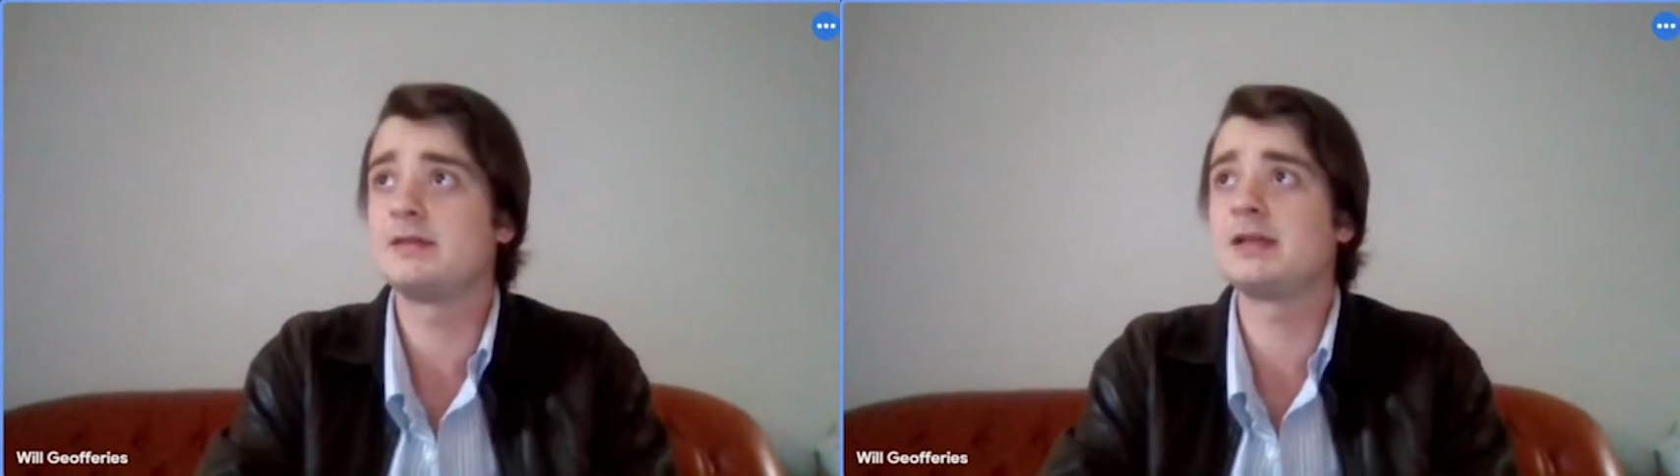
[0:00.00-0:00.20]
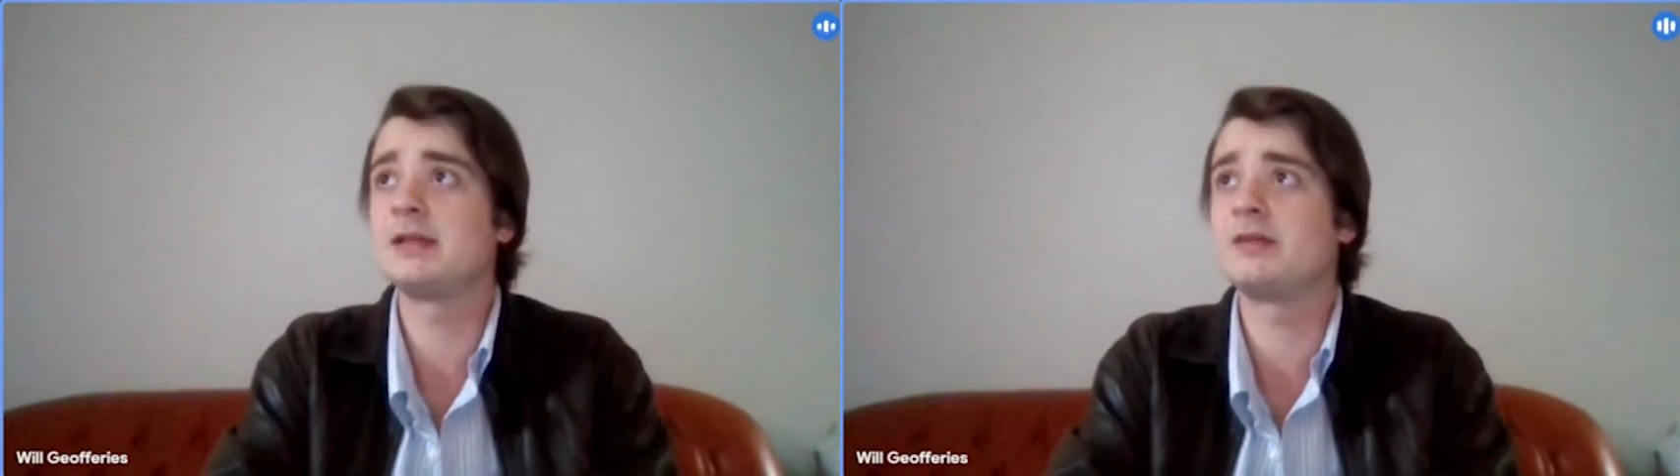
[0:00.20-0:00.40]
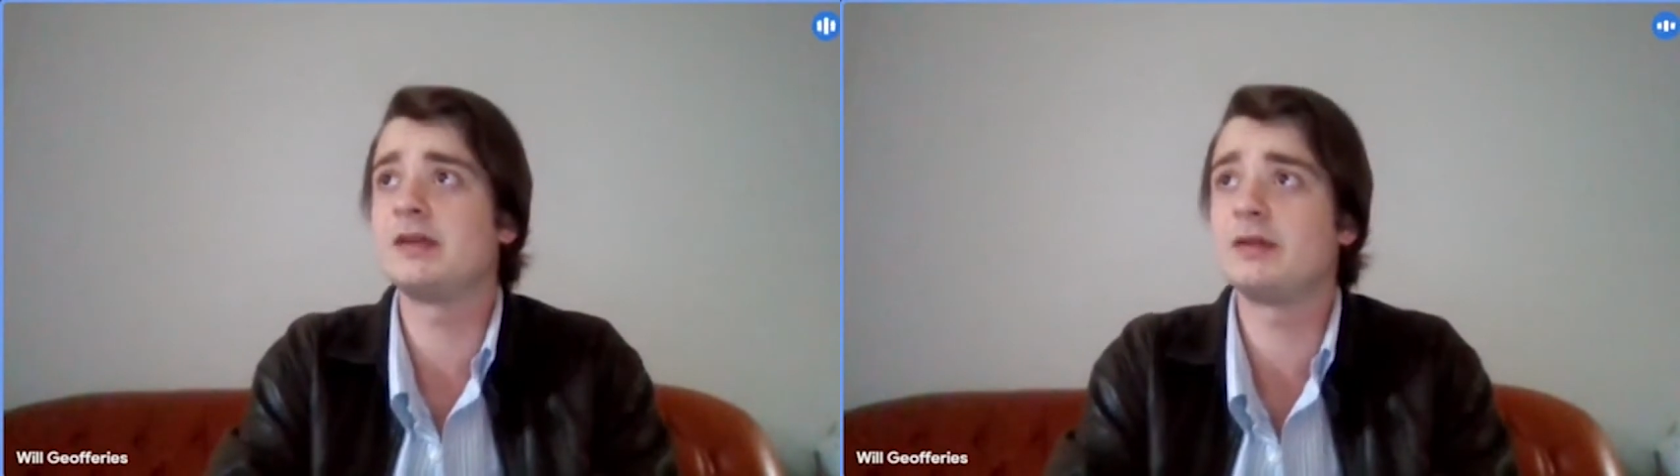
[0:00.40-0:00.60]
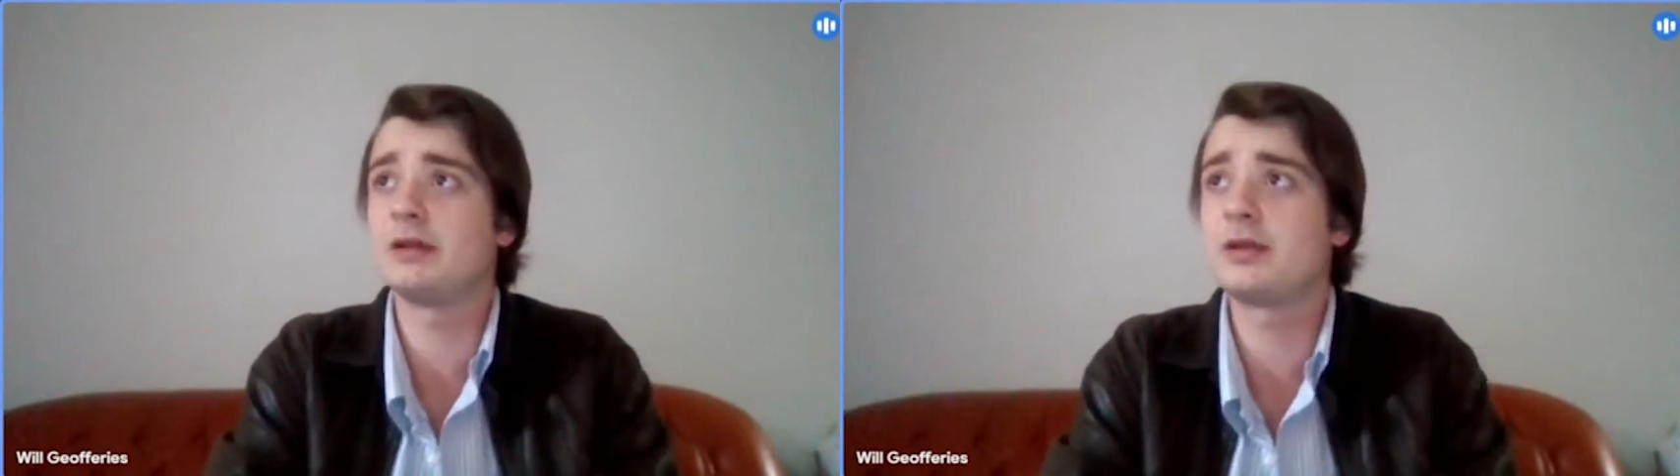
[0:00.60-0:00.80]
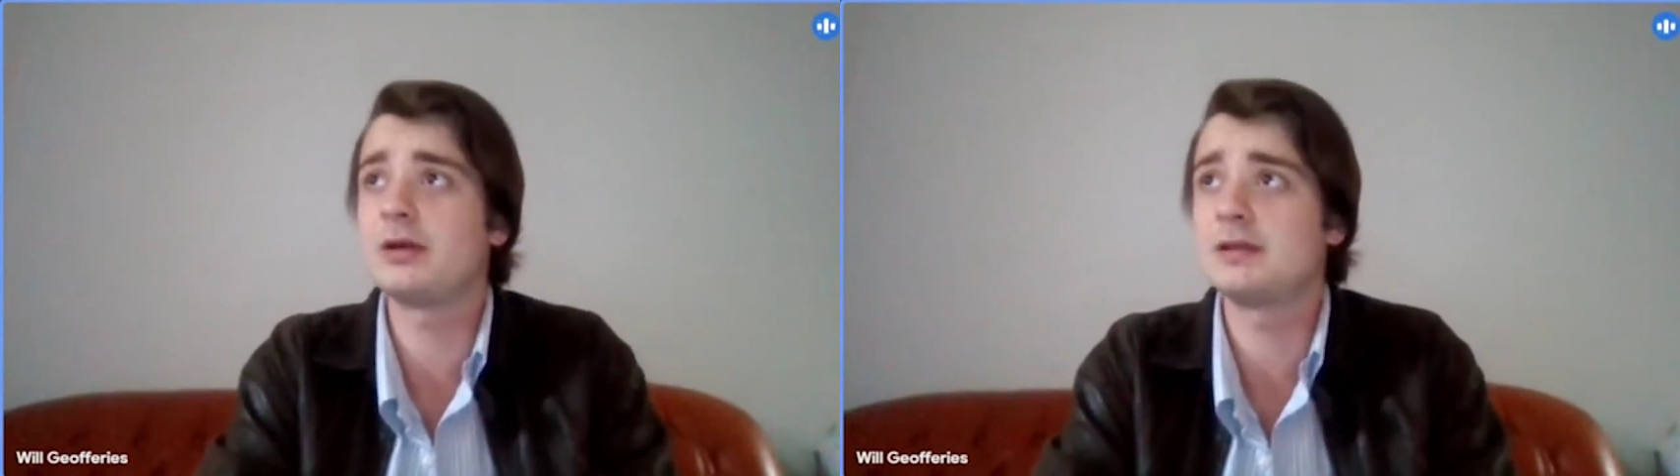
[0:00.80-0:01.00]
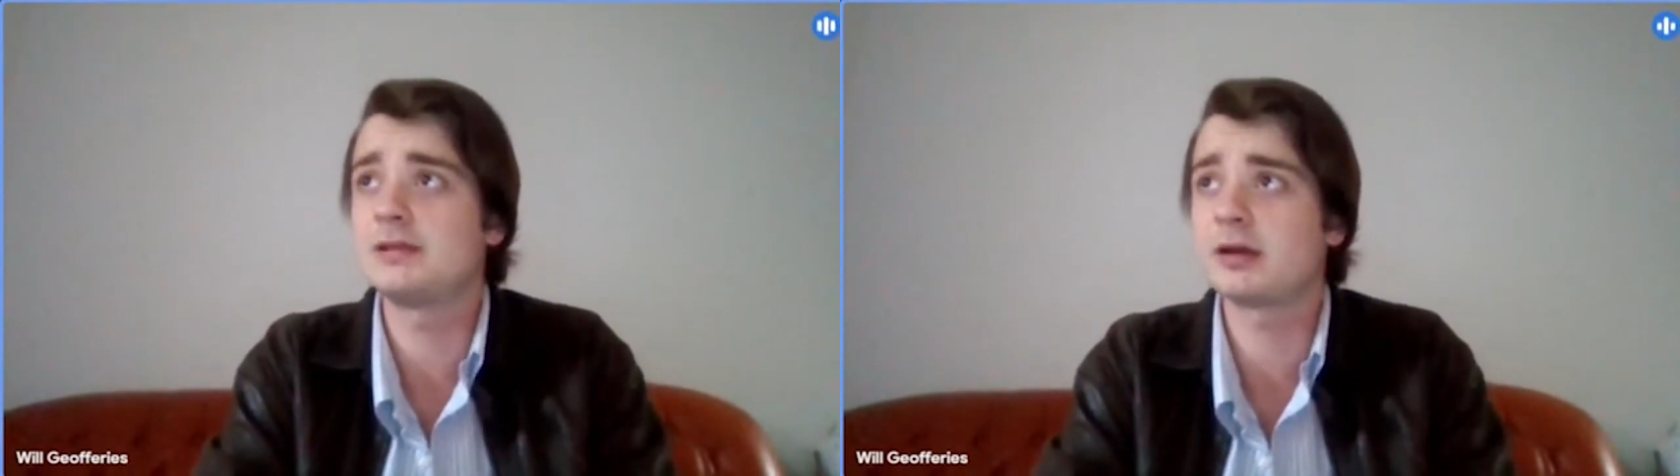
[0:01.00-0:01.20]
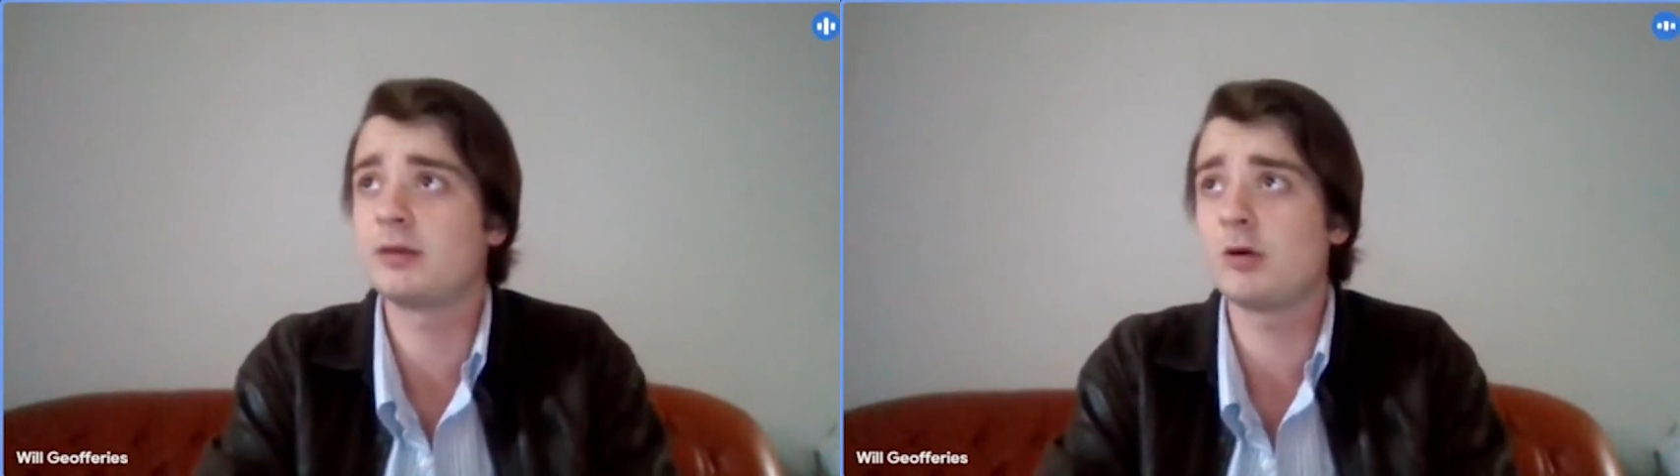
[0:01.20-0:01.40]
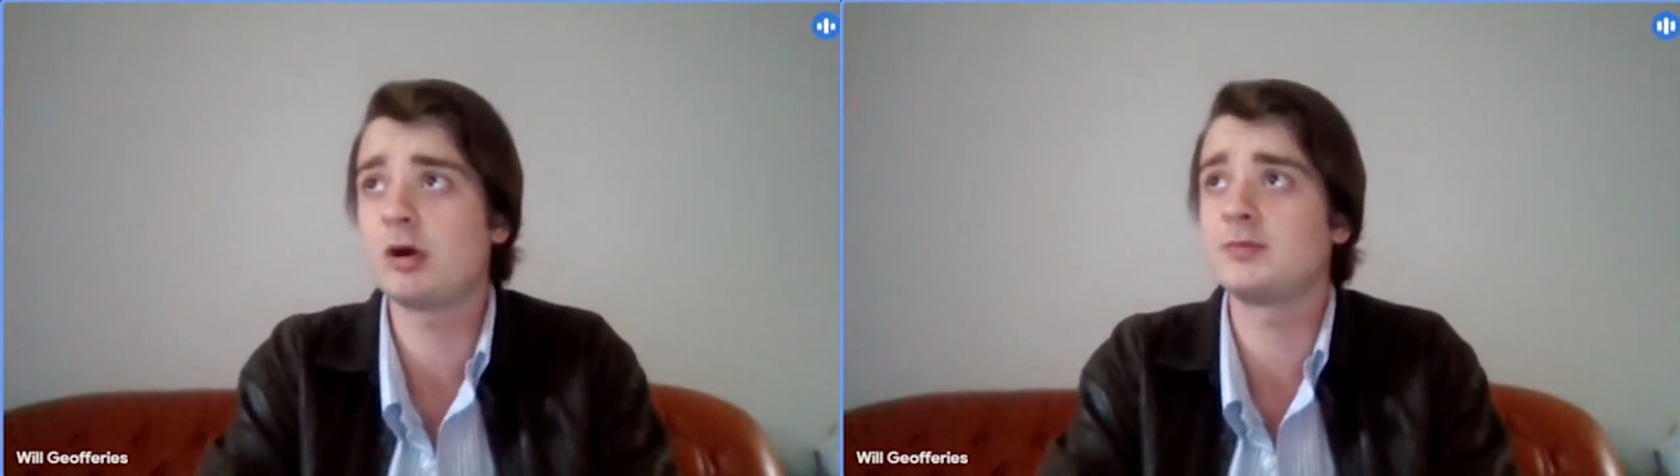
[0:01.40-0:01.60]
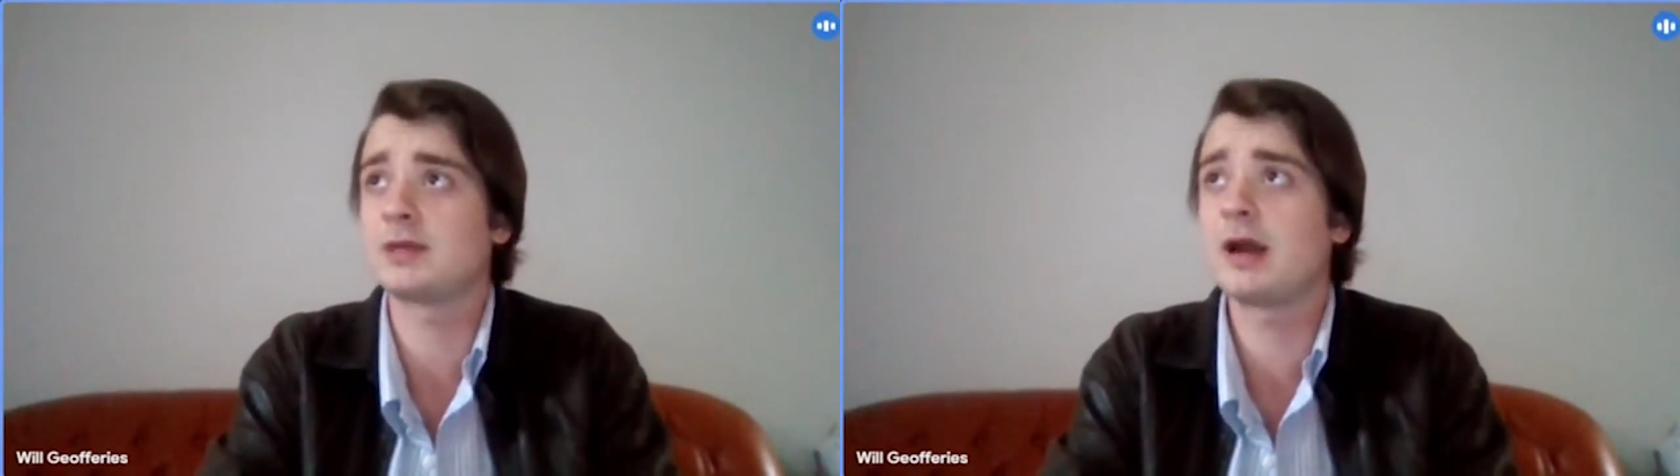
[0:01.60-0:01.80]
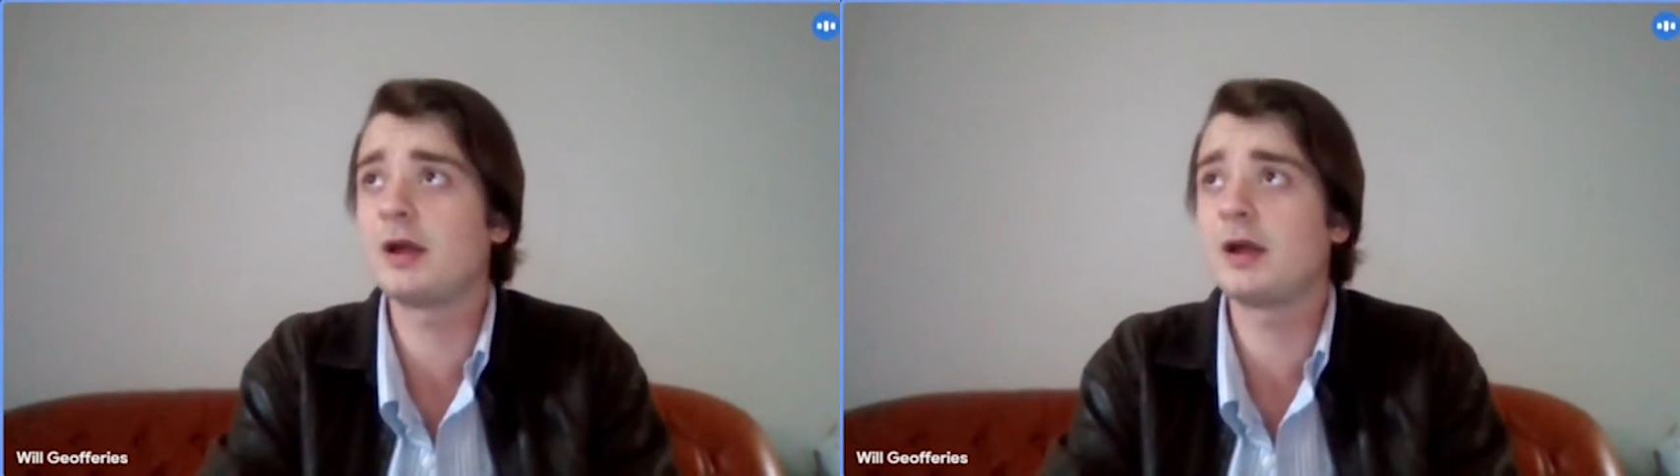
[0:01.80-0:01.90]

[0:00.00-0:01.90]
instead of giving a 30-second welcome to